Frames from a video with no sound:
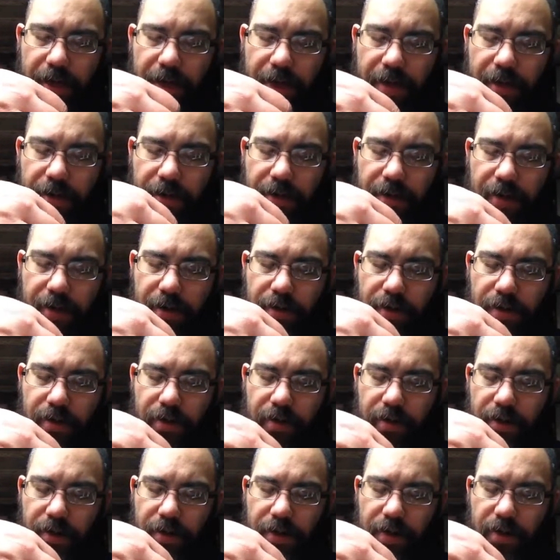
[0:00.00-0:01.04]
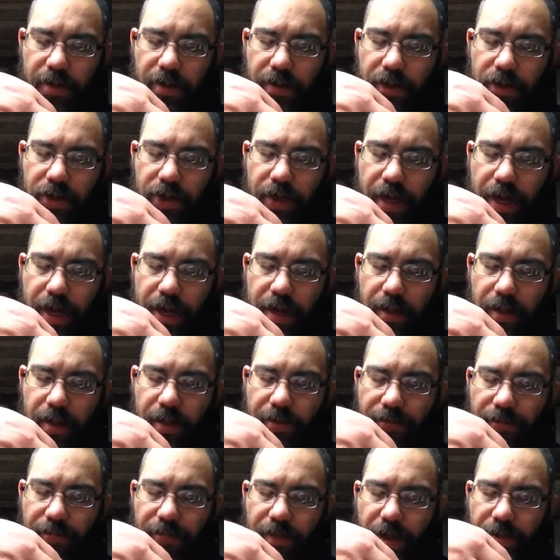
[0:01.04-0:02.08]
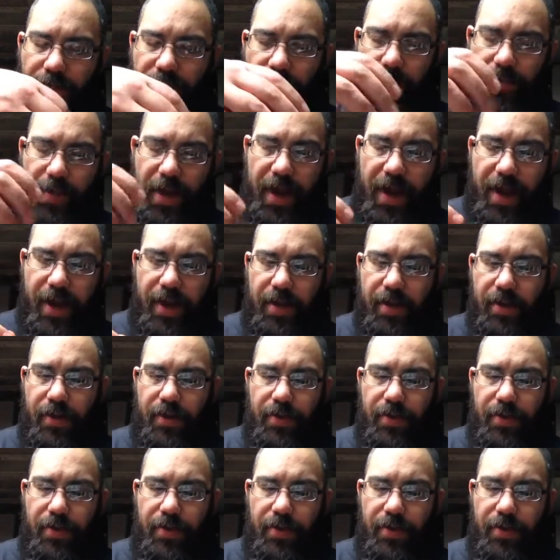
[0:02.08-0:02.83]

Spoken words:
here and gently fluff it back.